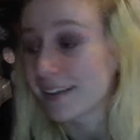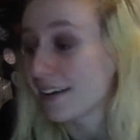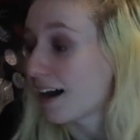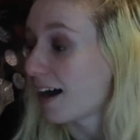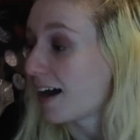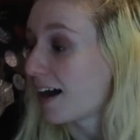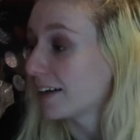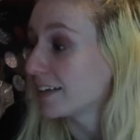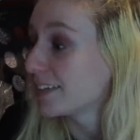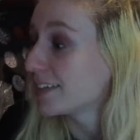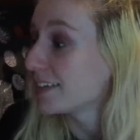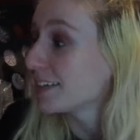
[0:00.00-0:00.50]

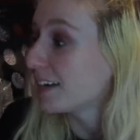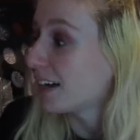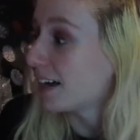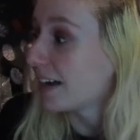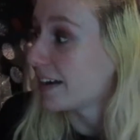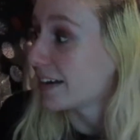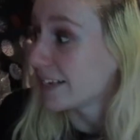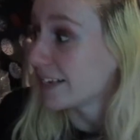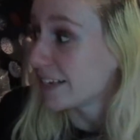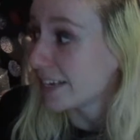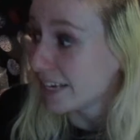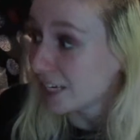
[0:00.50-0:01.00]
got
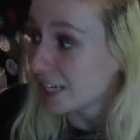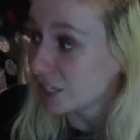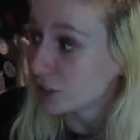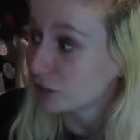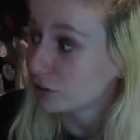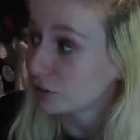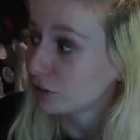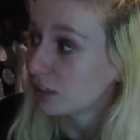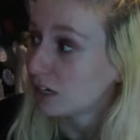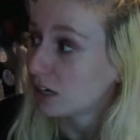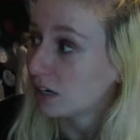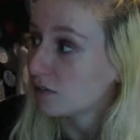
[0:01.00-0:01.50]
A
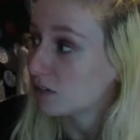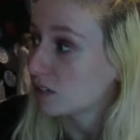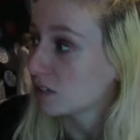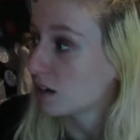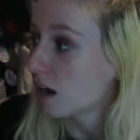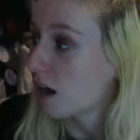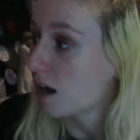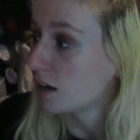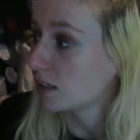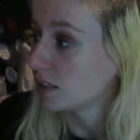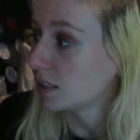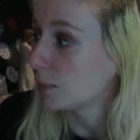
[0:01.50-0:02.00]
History of
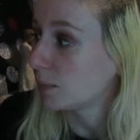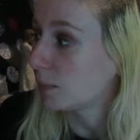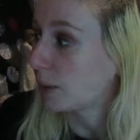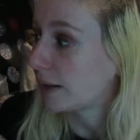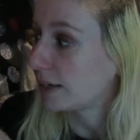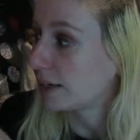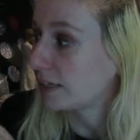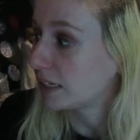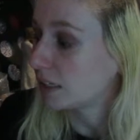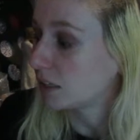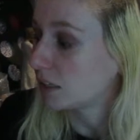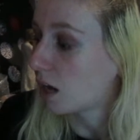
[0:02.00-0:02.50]
Scotland by
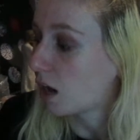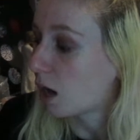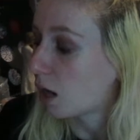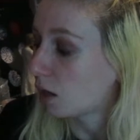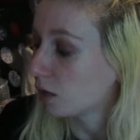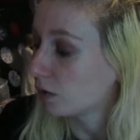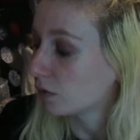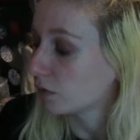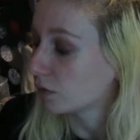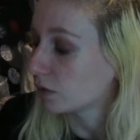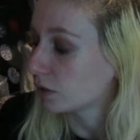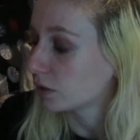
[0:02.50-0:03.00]
Neil
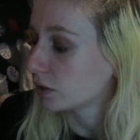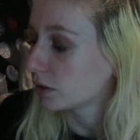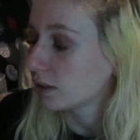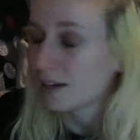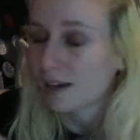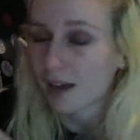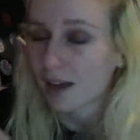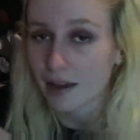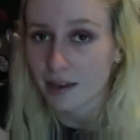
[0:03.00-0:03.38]
Oliver.